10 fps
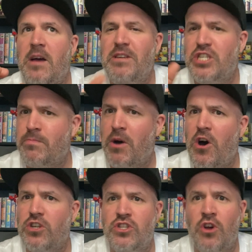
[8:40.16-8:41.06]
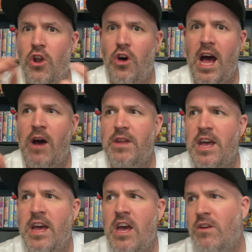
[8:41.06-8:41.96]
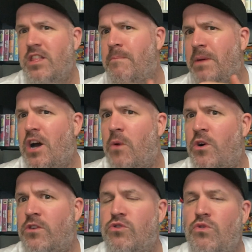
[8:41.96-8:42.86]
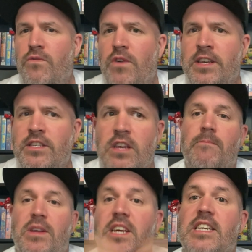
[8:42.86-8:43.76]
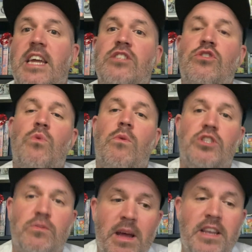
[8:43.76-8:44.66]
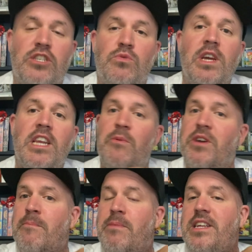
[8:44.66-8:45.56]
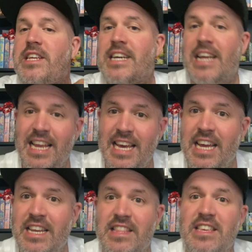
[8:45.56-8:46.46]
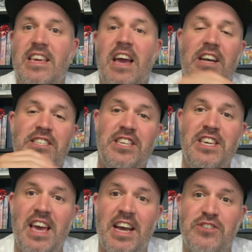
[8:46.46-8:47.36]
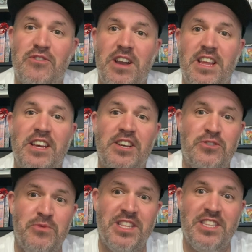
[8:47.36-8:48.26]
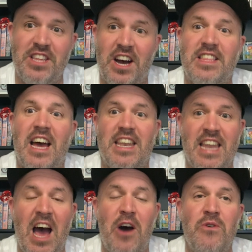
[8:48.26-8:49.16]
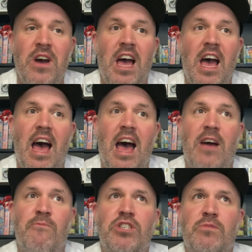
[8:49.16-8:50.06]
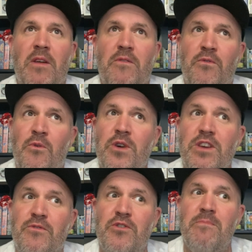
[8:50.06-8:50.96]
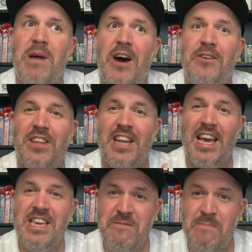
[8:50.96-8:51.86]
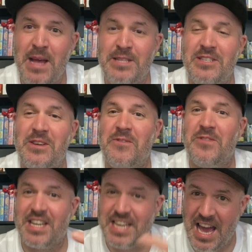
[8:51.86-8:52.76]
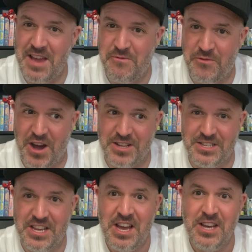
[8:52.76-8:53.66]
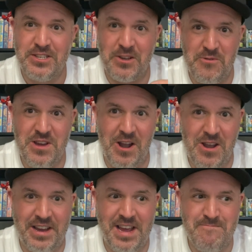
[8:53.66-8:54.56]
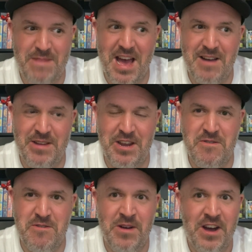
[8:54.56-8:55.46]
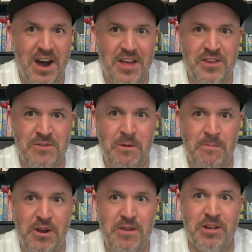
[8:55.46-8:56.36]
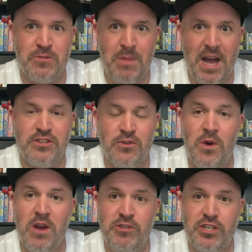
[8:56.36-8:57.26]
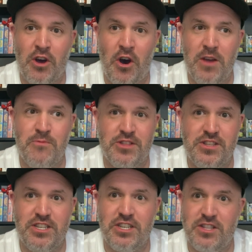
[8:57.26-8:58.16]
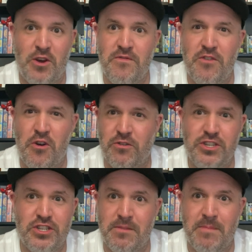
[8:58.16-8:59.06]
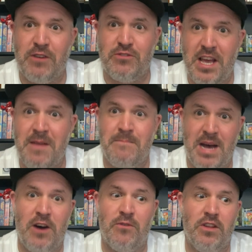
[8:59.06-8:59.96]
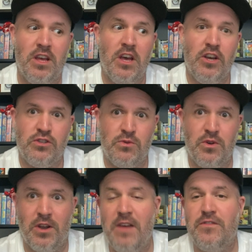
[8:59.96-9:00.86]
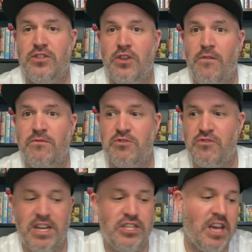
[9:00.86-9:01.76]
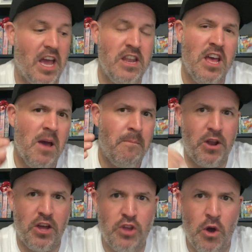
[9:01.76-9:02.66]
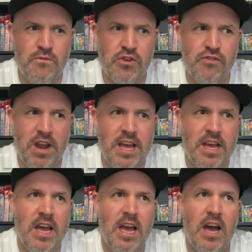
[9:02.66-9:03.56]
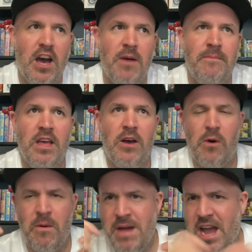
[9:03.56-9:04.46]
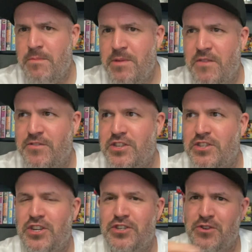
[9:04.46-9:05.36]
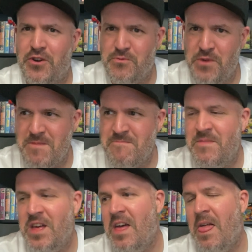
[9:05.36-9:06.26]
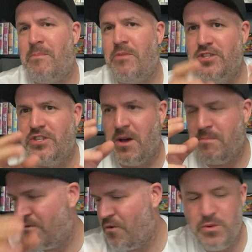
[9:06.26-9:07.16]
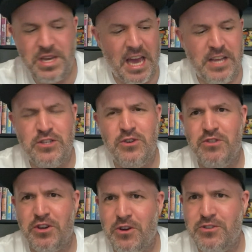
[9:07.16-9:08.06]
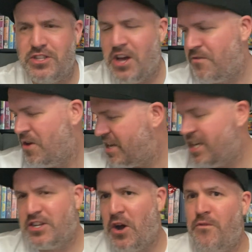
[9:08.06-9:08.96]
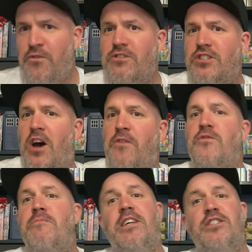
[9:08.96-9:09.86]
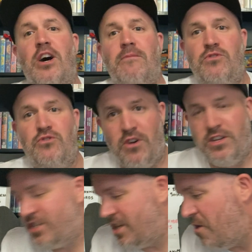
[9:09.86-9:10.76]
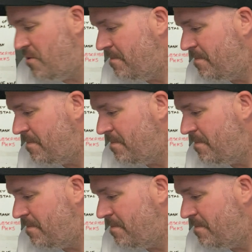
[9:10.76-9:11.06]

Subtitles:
sparse, not a lot out there. Did pick up one or two things. But let's get into what we spent this week. Now, we completely cleared the CEX credit, so we can deduct that now. And we spent £43.80 of the game fund. So we are looking bare minimum. I think we're pretty much back to where we started with just over or just about £10. So we're have to start from scratch again. But I don't regret it. I made a bit of a decision on a whim. But before we get into the good stuff, let's go through the stuff we picked up to try and sell.